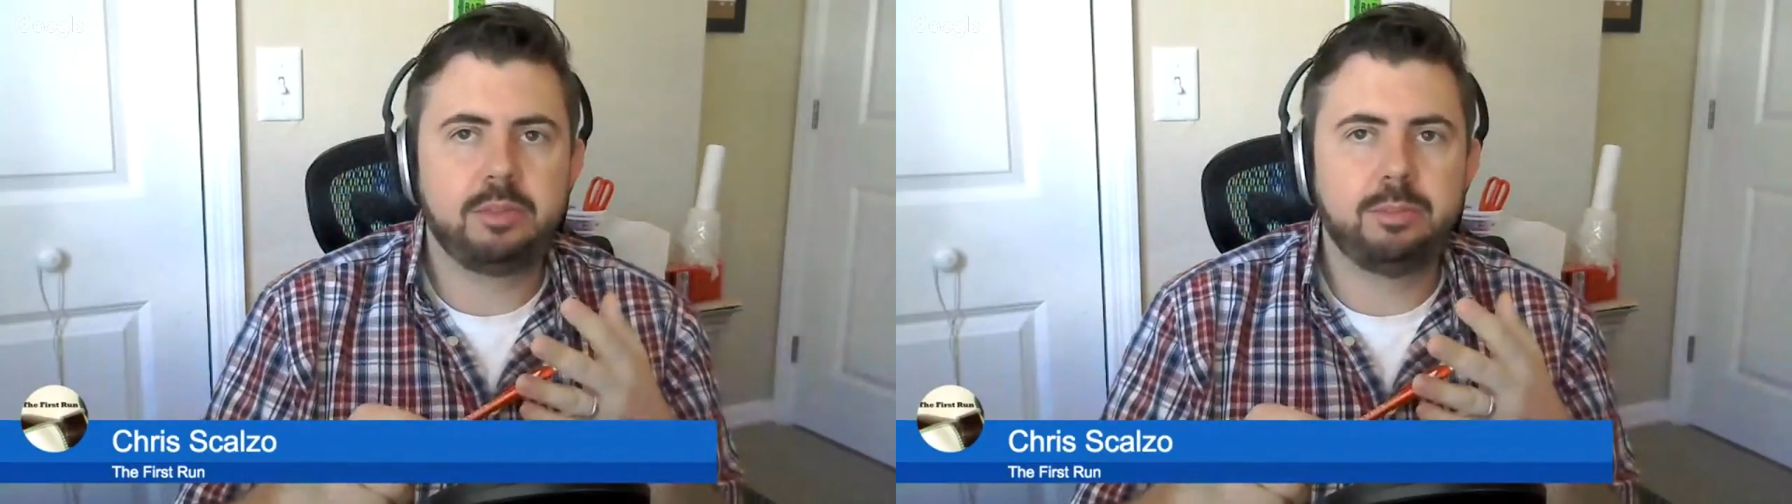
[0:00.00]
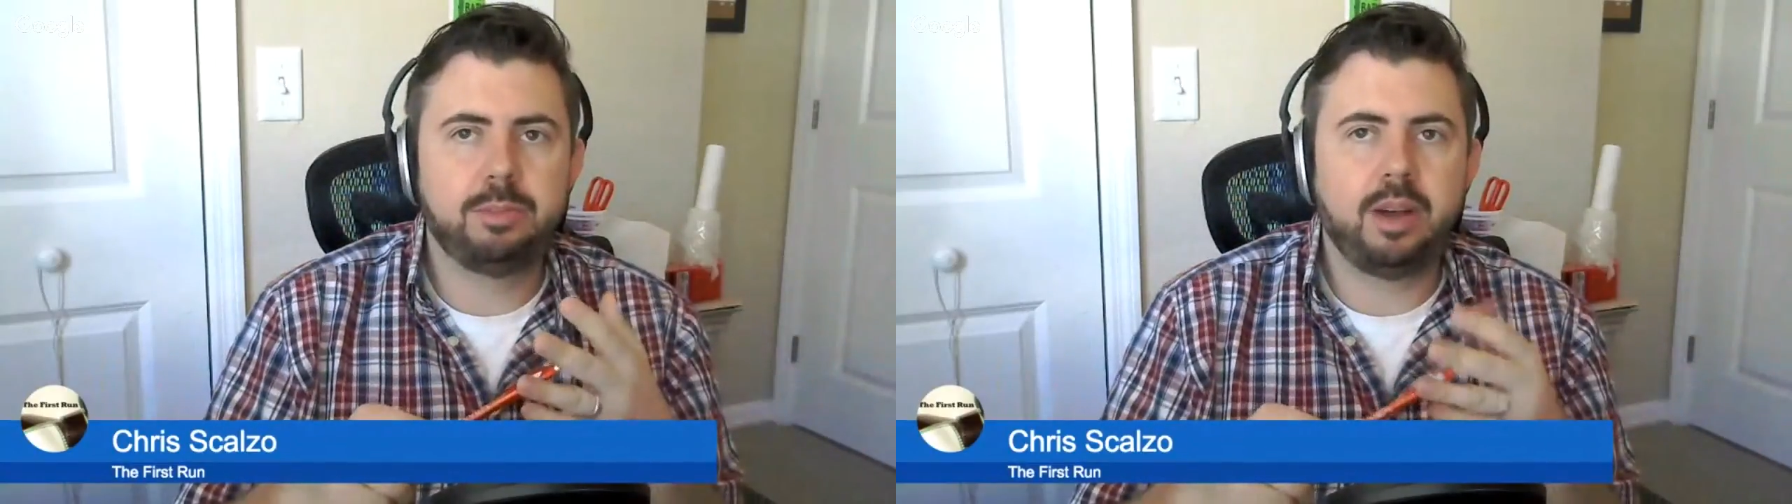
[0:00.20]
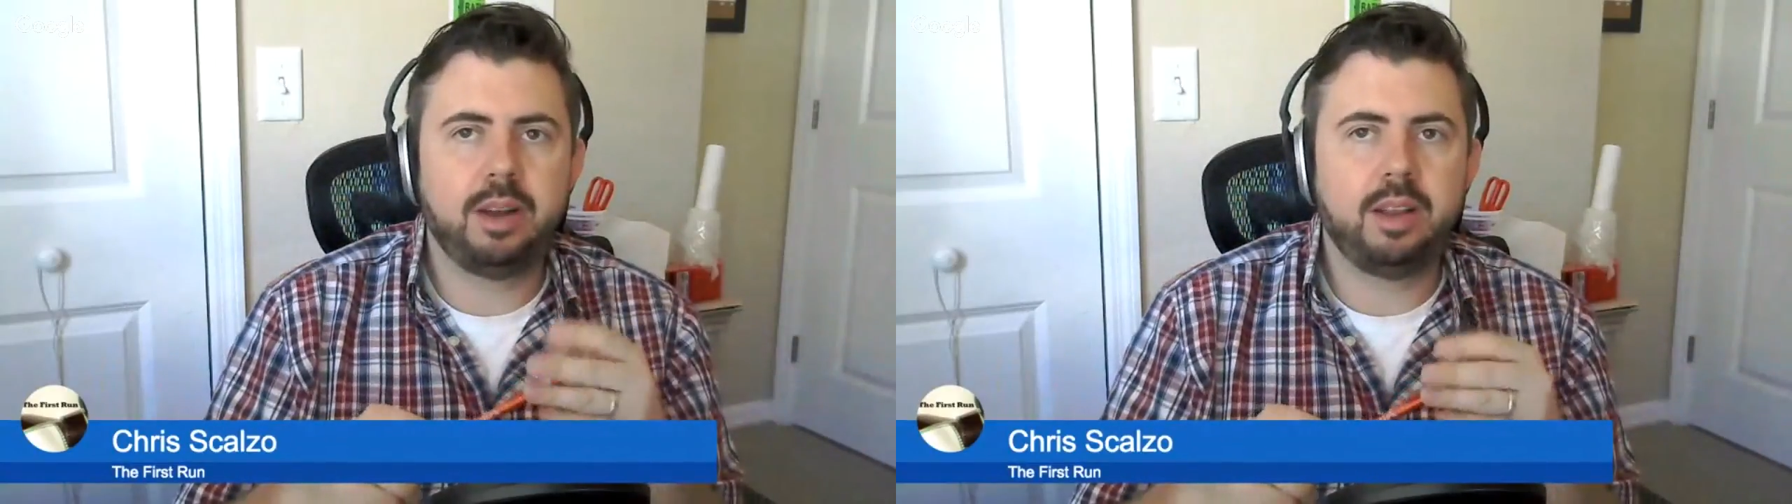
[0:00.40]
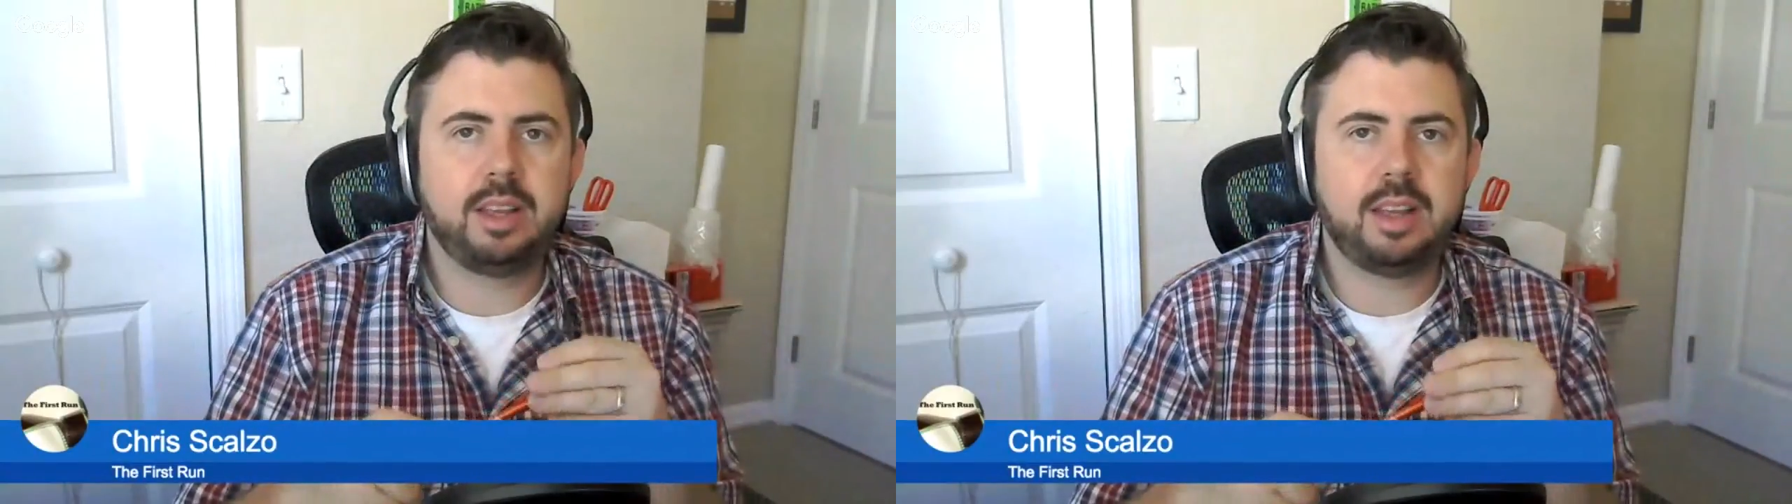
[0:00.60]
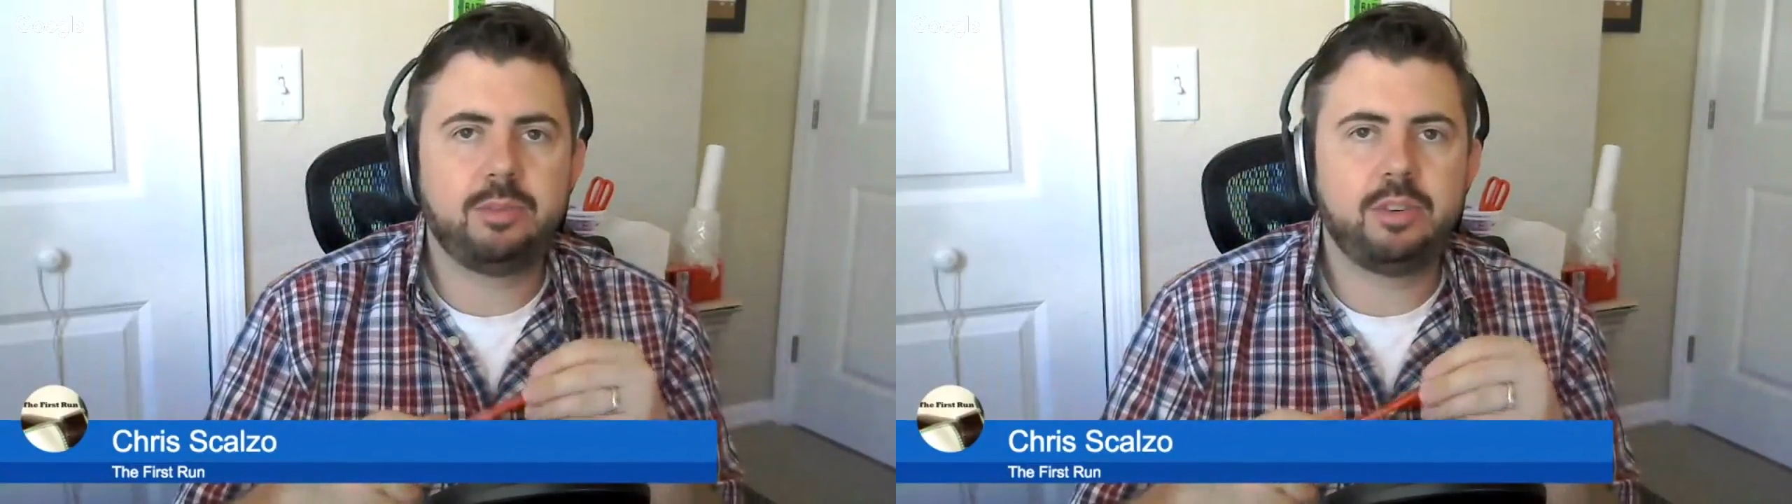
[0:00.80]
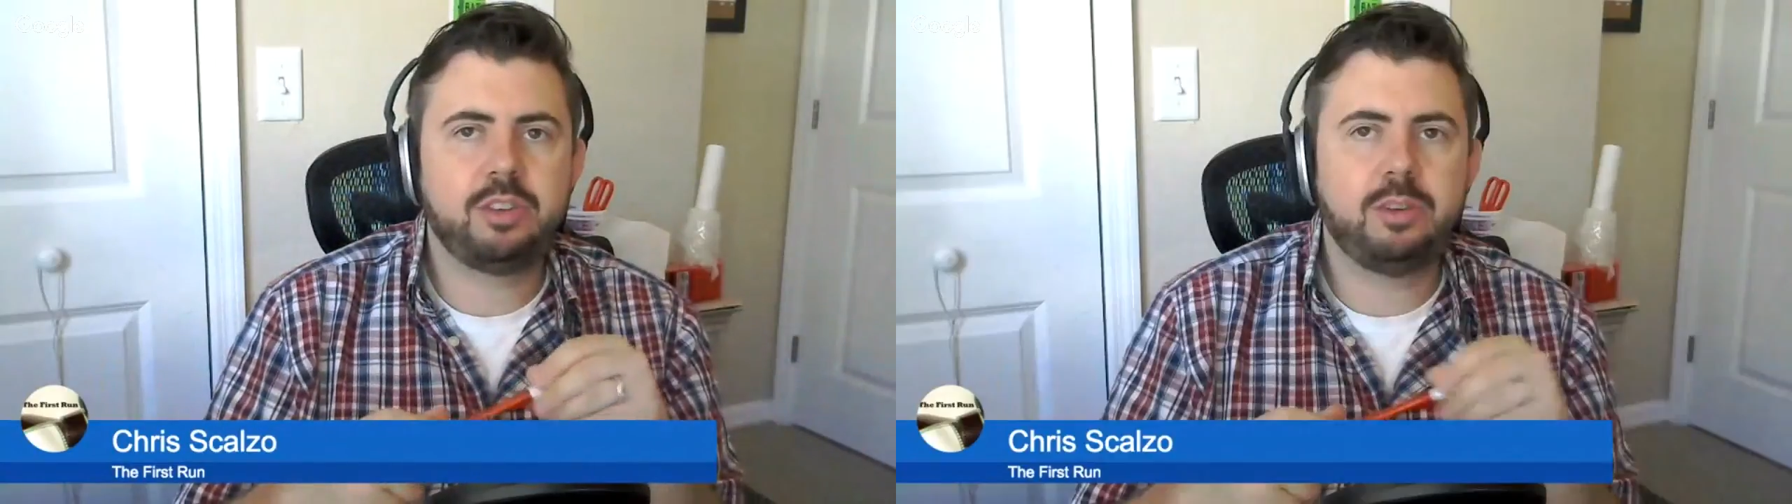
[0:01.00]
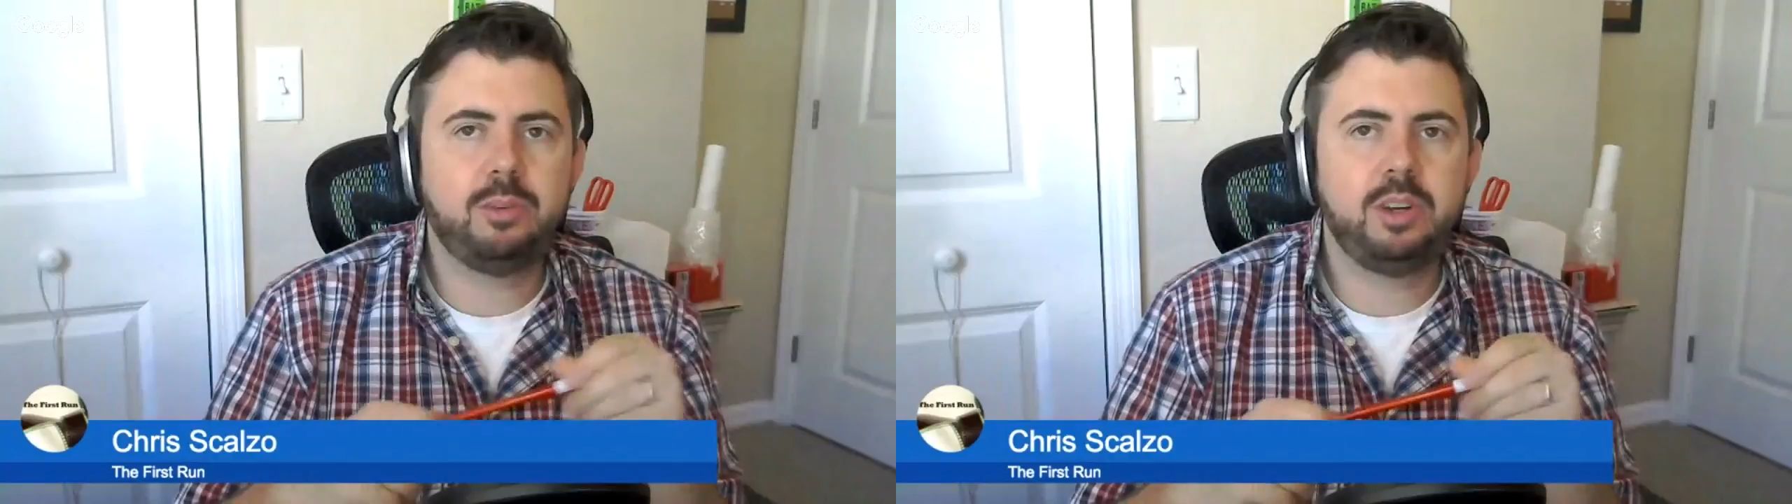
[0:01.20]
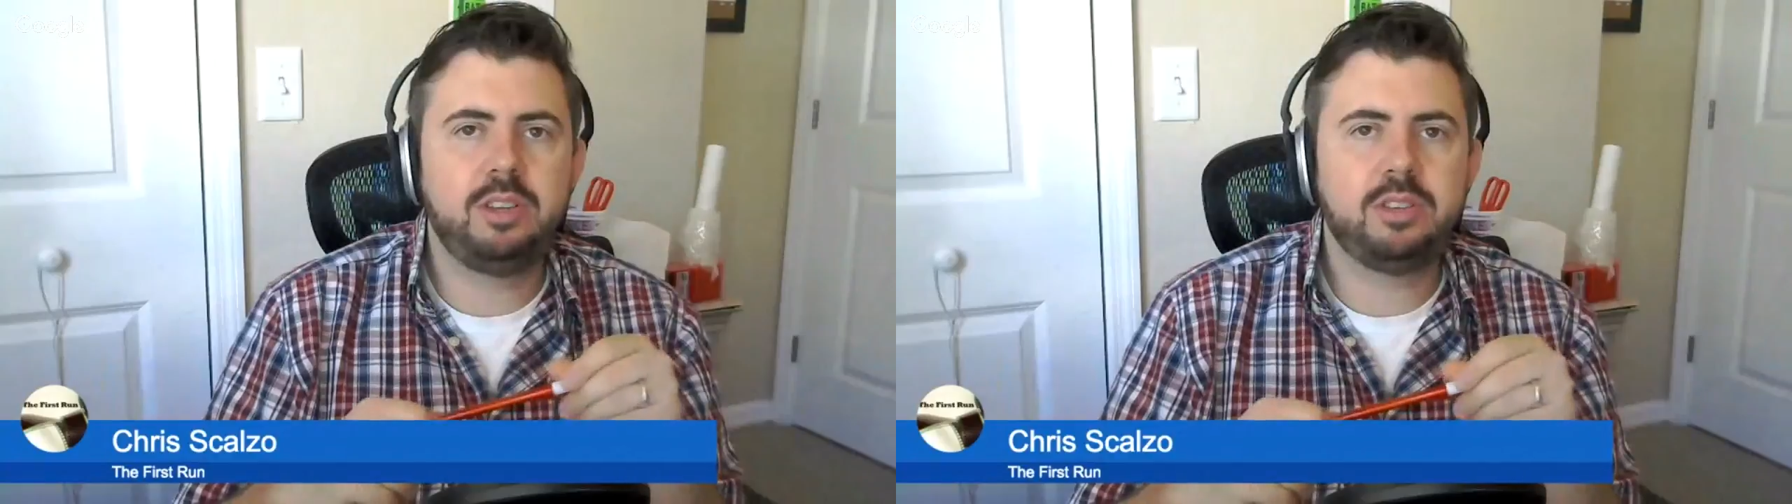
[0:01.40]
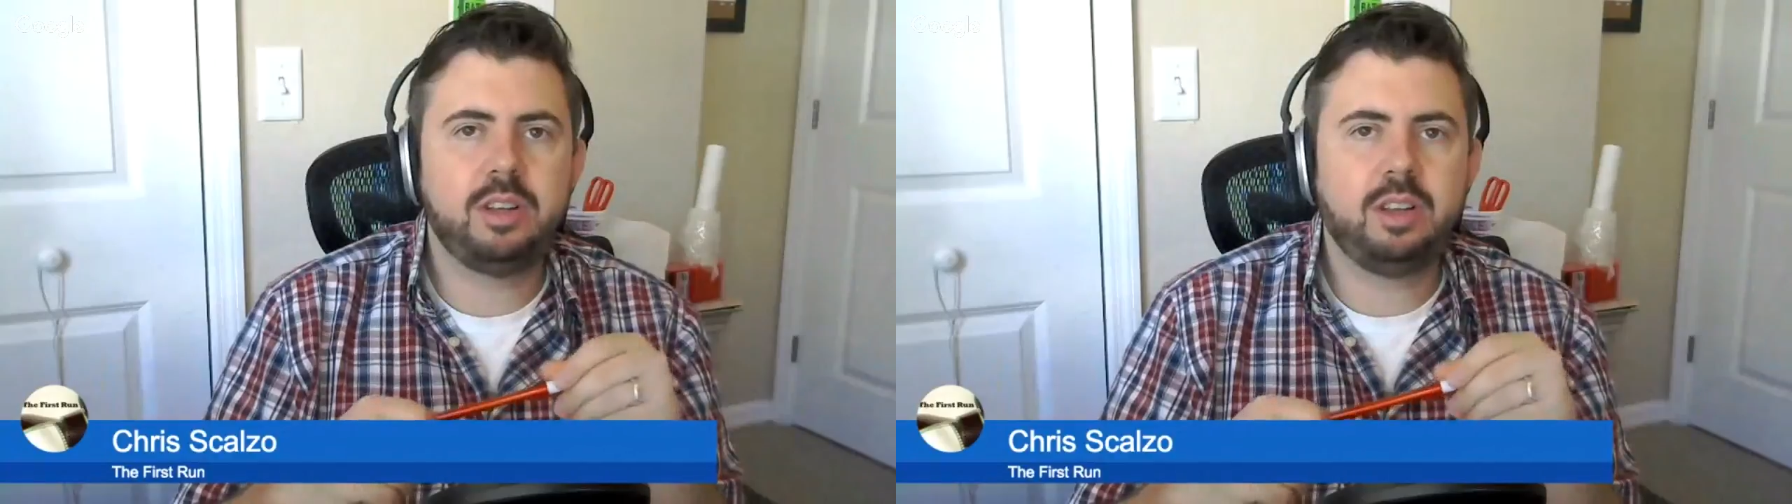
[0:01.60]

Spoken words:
but like for some reason,